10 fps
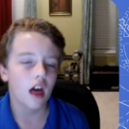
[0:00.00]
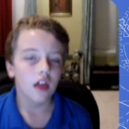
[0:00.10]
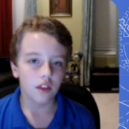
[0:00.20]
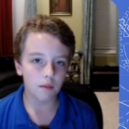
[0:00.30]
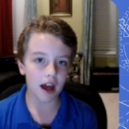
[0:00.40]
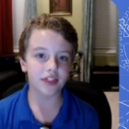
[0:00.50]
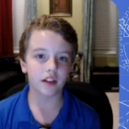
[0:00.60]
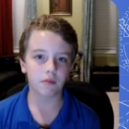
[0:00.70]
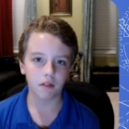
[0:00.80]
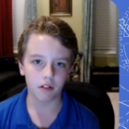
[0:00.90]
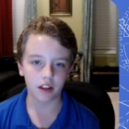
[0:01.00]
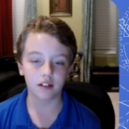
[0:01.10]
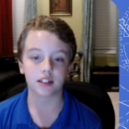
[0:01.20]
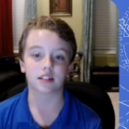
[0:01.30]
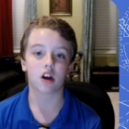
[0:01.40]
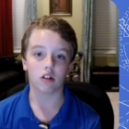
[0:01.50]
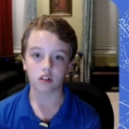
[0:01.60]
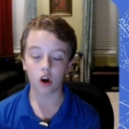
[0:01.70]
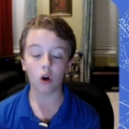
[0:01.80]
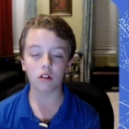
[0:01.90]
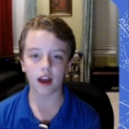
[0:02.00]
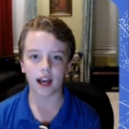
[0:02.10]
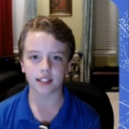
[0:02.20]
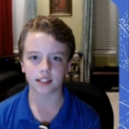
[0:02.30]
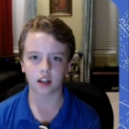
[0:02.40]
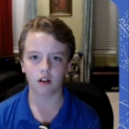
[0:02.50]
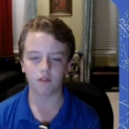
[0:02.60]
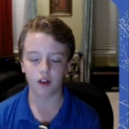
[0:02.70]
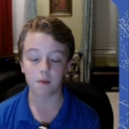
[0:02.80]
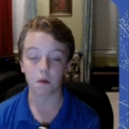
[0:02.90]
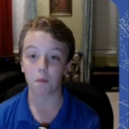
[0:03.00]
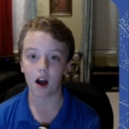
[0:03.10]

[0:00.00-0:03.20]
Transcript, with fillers: The method we will use is called cold acetone vapor